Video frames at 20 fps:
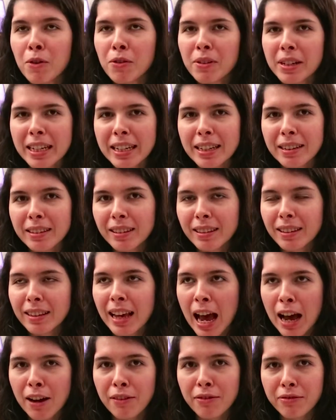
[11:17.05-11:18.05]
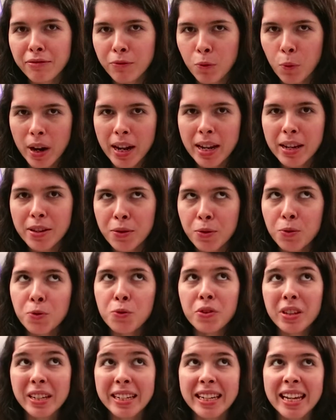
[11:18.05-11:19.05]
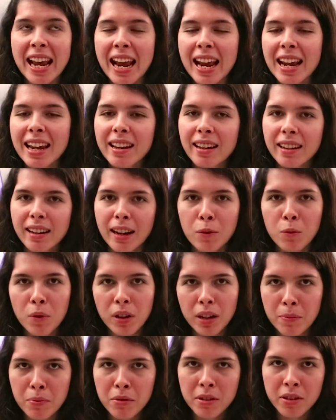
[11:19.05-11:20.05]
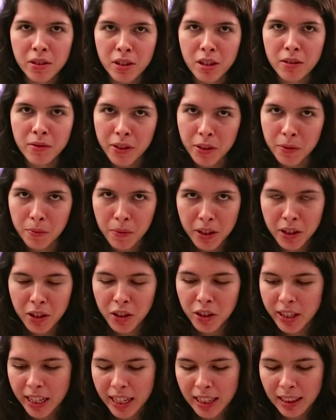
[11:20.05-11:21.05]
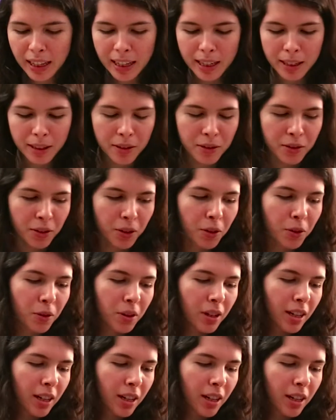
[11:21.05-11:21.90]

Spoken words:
already halfway through the day and I want to preserve as much daylight, so